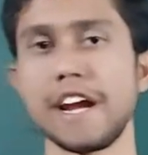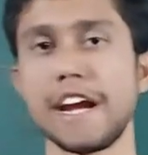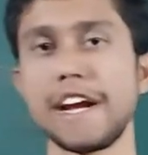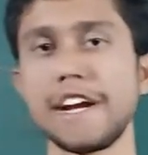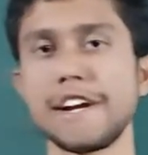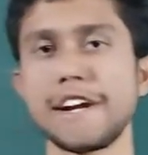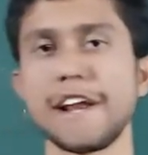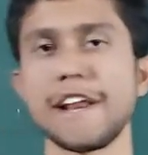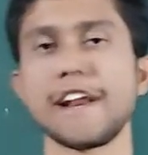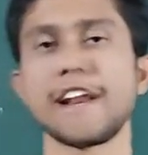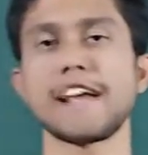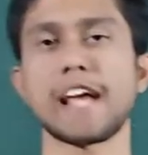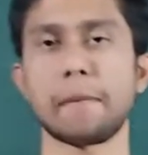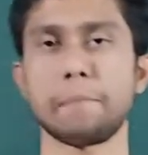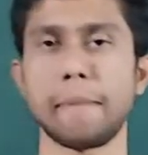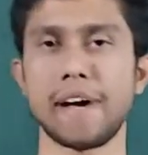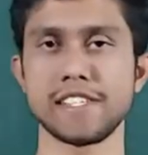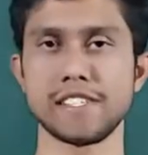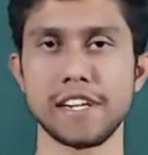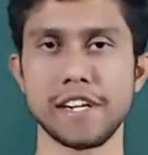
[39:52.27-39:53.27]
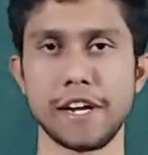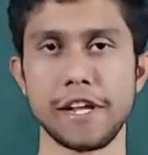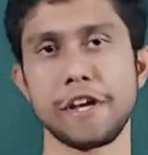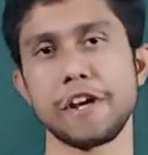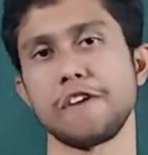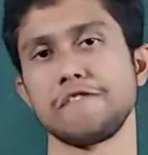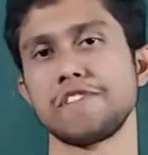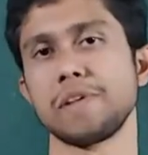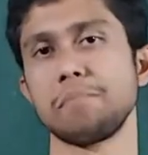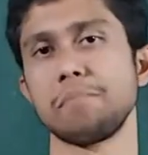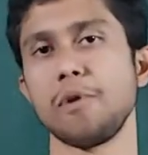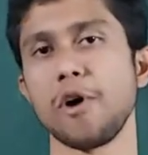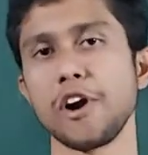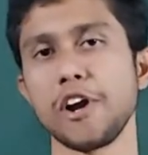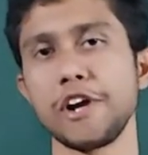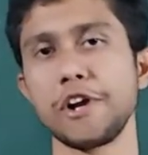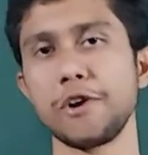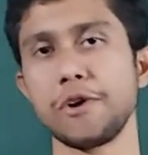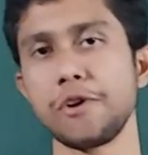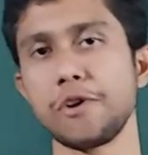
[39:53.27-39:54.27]
internal capacity of the
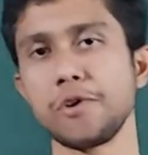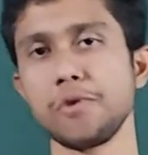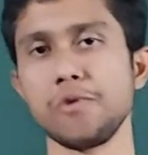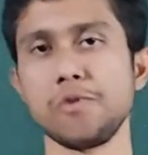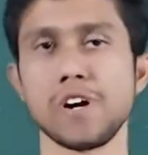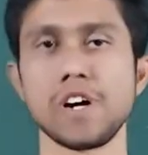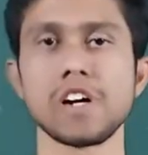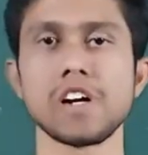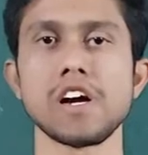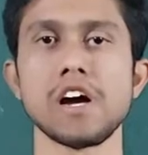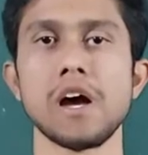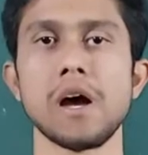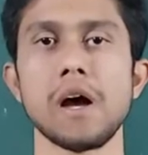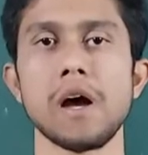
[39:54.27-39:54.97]
body to work